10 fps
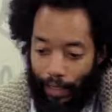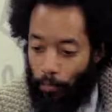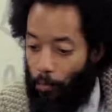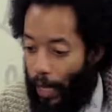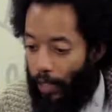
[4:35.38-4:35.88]

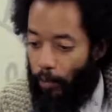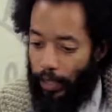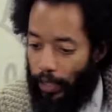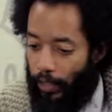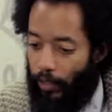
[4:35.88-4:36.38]

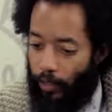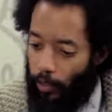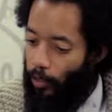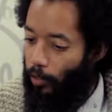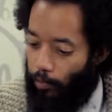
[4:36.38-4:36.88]
maybe
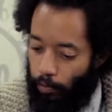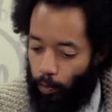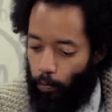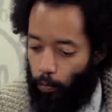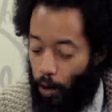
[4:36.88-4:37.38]

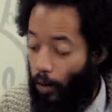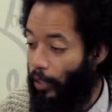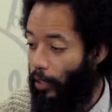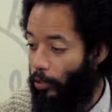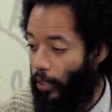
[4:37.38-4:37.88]

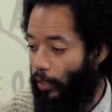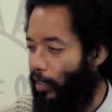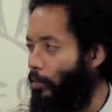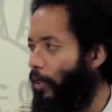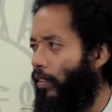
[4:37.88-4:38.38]
Mario says
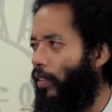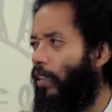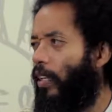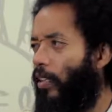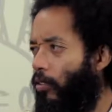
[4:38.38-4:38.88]
something that's a
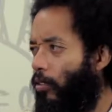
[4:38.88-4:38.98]
little